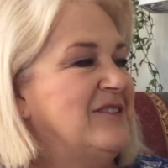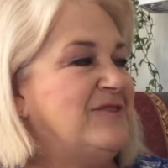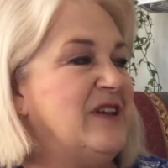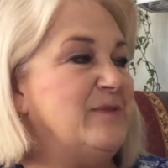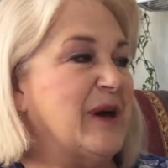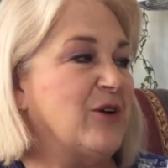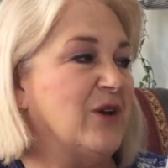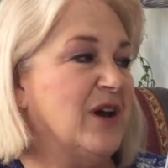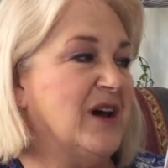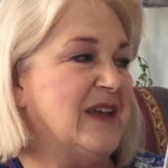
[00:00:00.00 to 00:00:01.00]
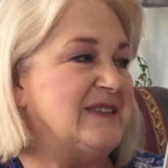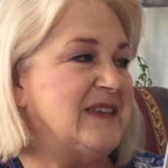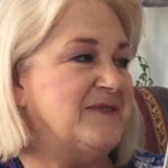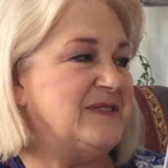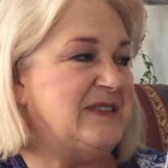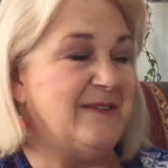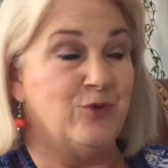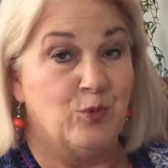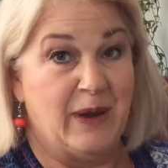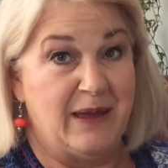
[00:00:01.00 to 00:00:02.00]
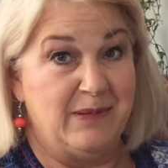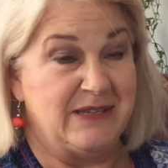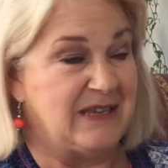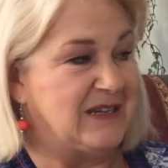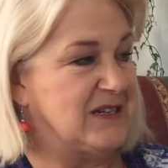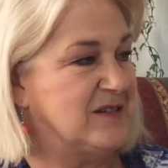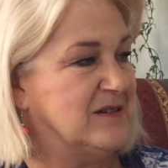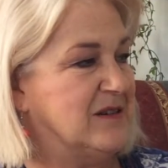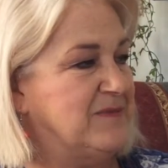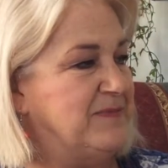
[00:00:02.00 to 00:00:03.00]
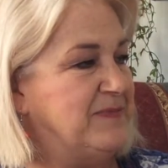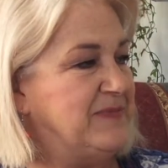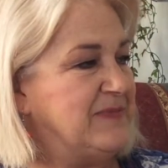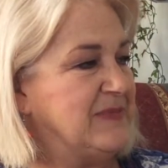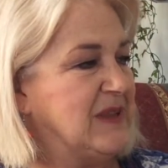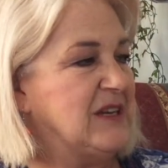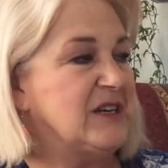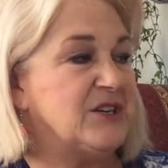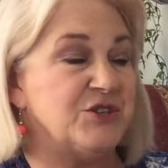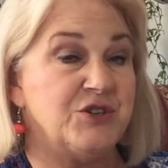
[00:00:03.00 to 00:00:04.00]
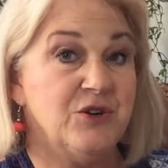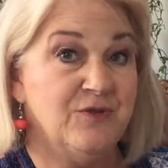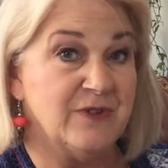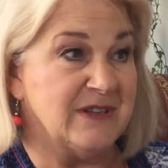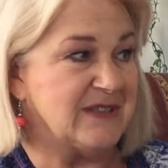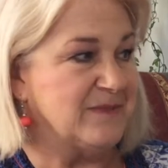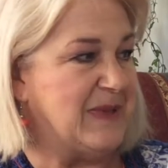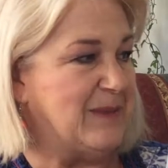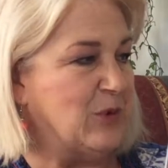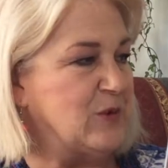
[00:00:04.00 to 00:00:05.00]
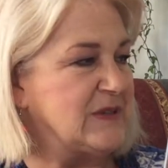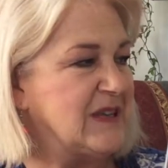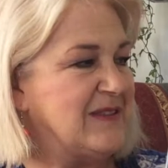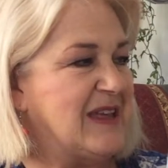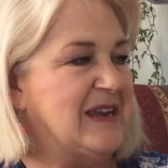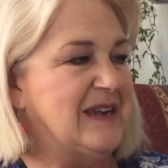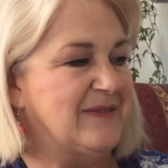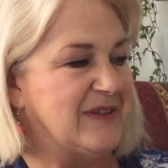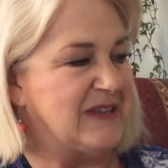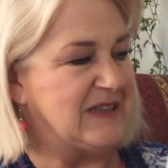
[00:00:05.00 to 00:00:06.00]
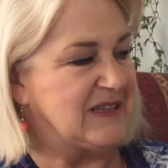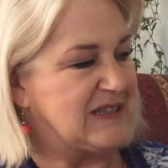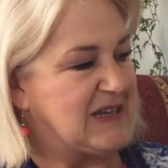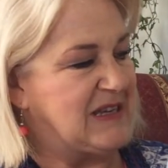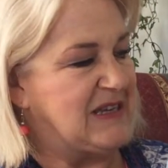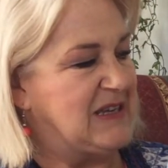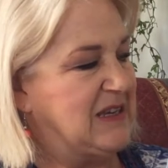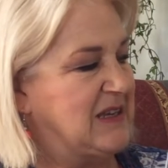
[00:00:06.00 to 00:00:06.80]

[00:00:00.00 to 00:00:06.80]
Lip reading: Female lions have several babies at a time. And dolphins are mammals that live in the sea.